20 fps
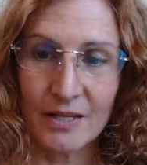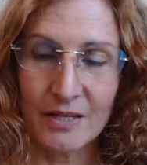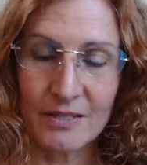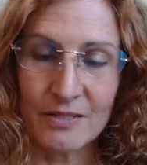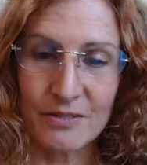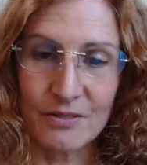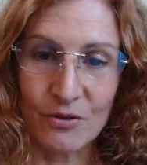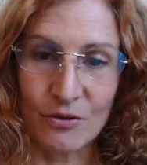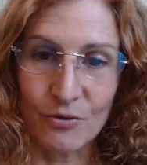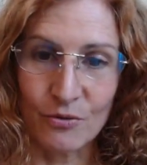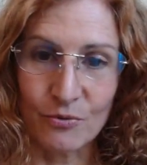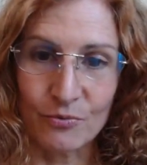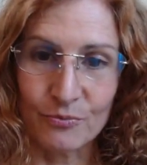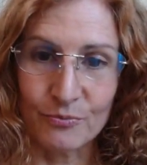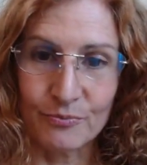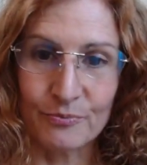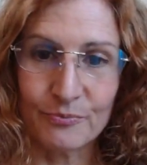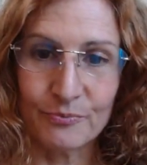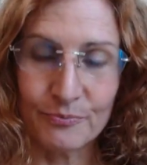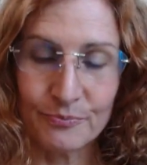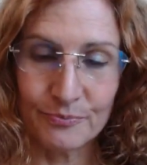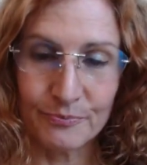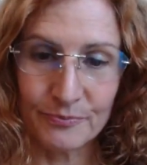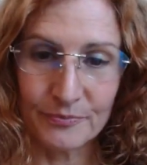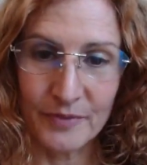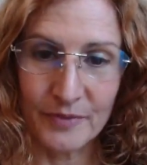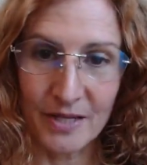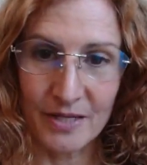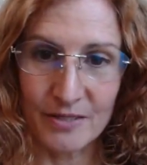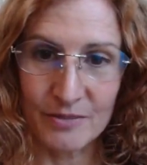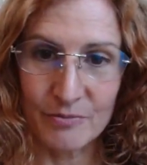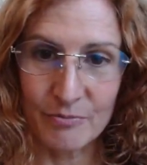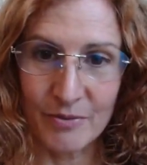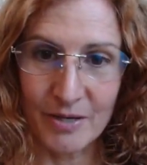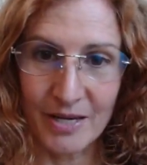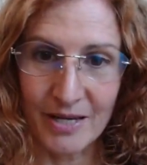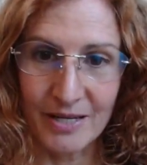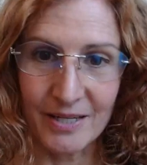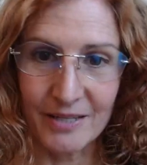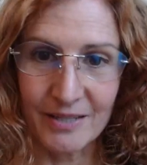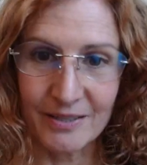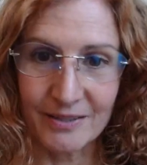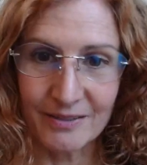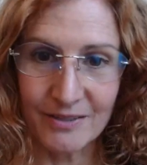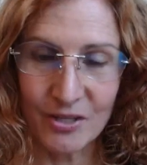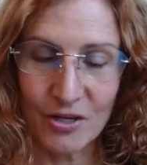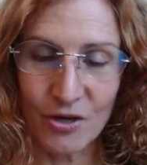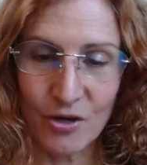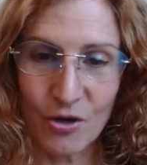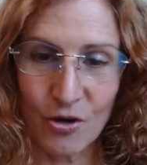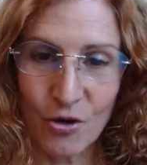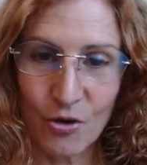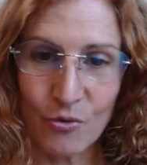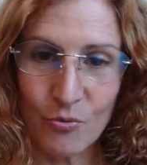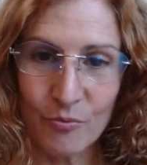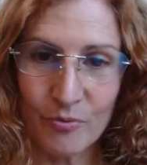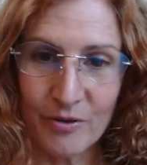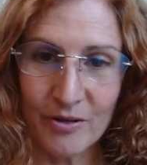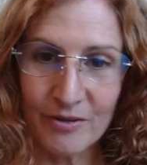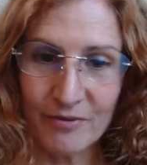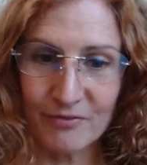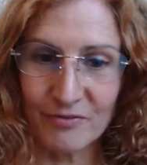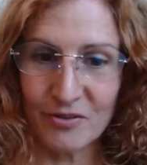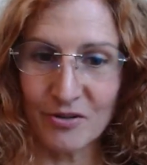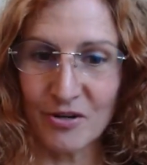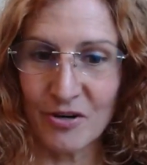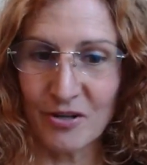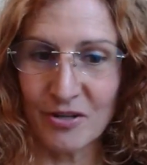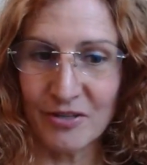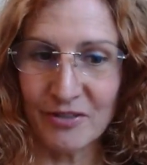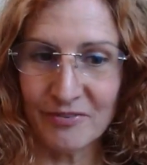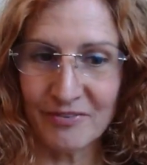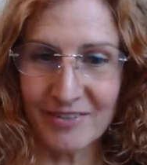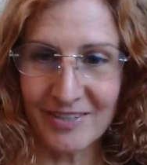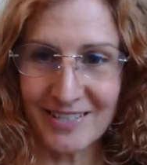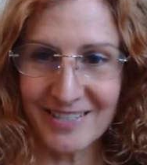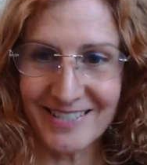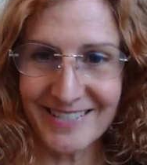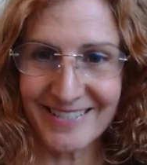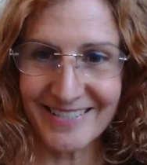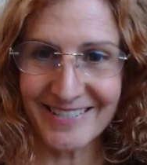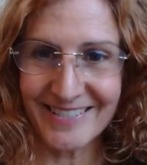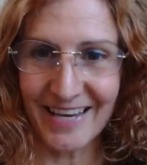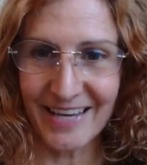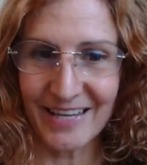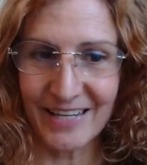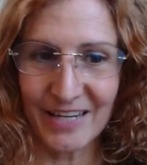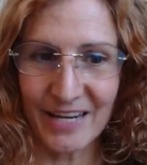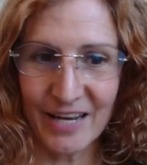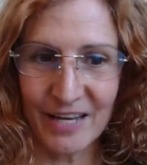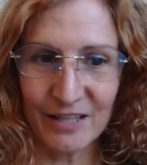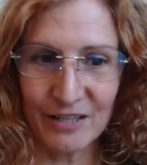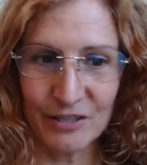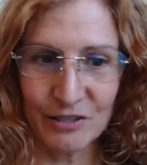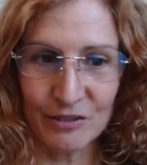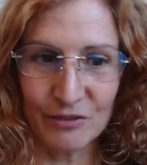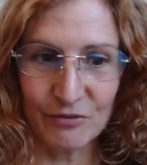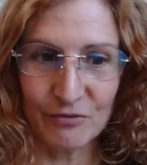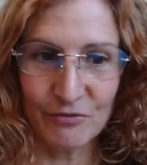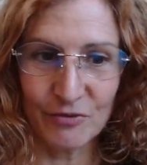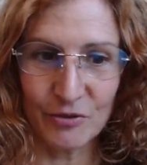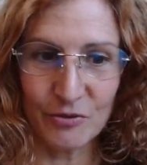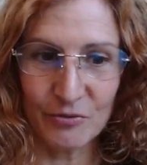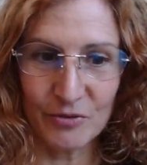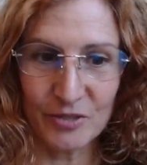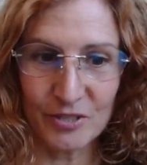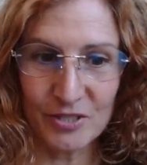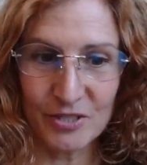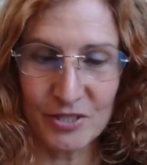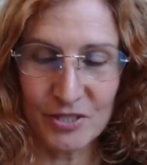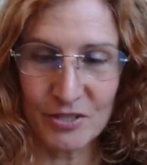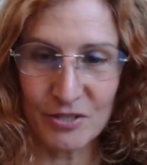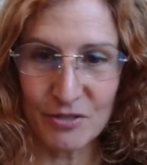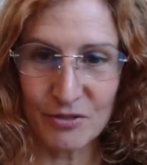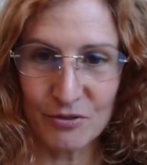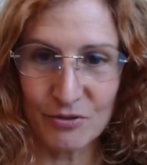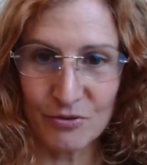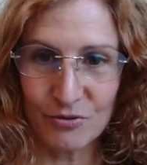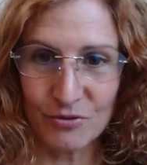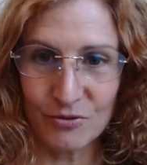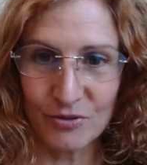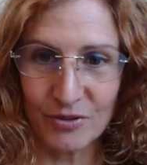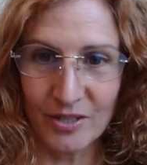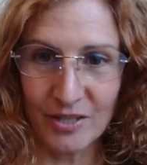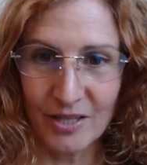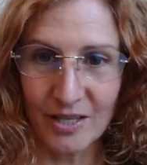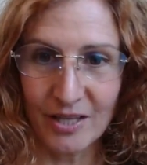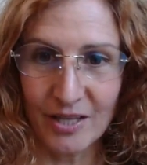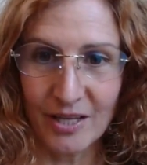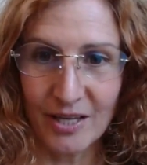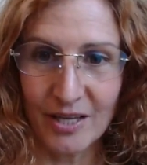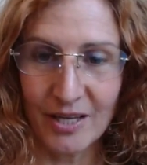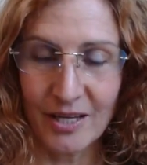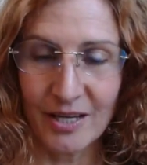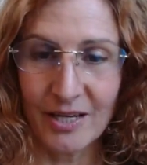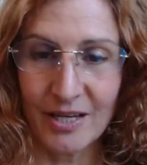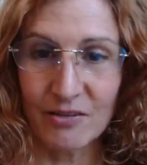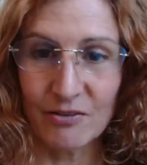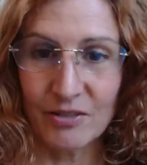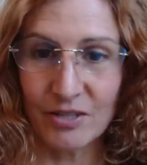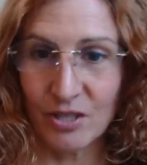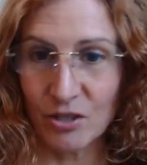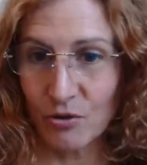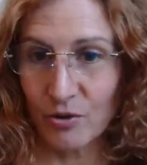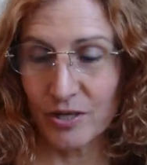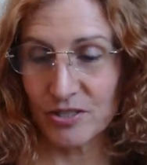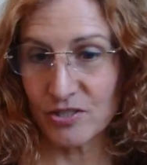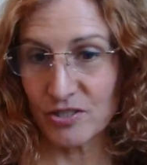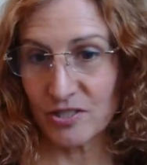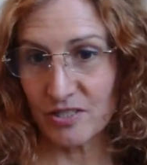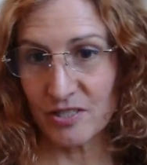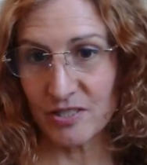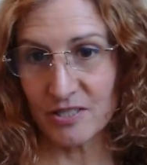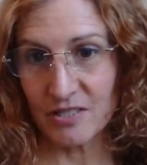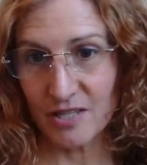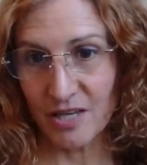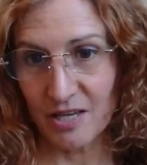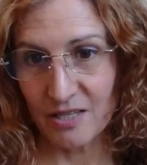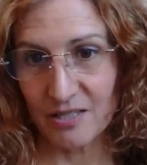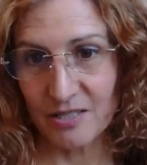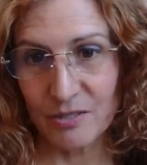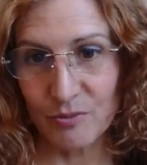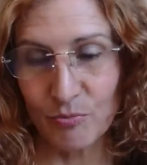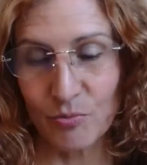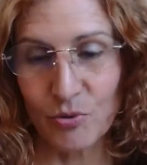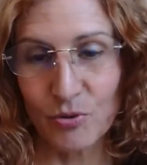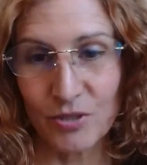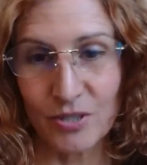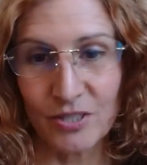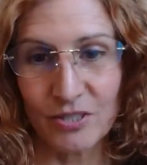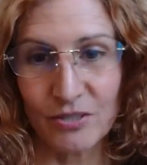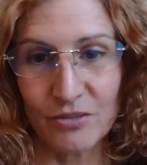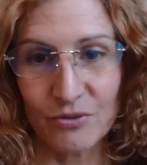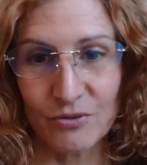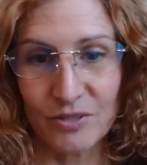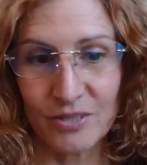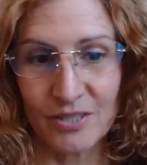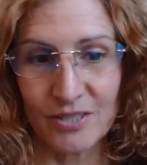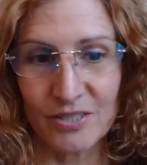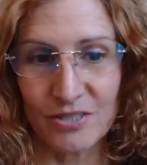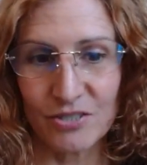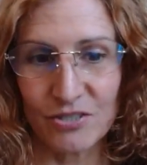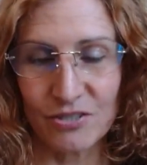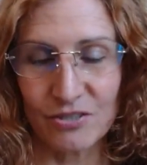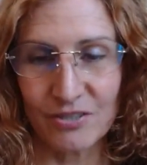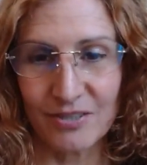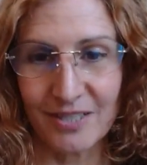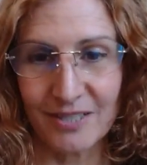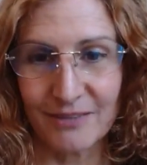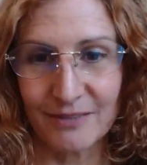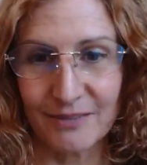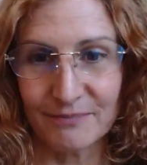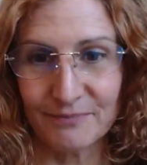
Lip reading: So that is my hope for all of this, and I look forward to hearing questions and supporting you in this journey.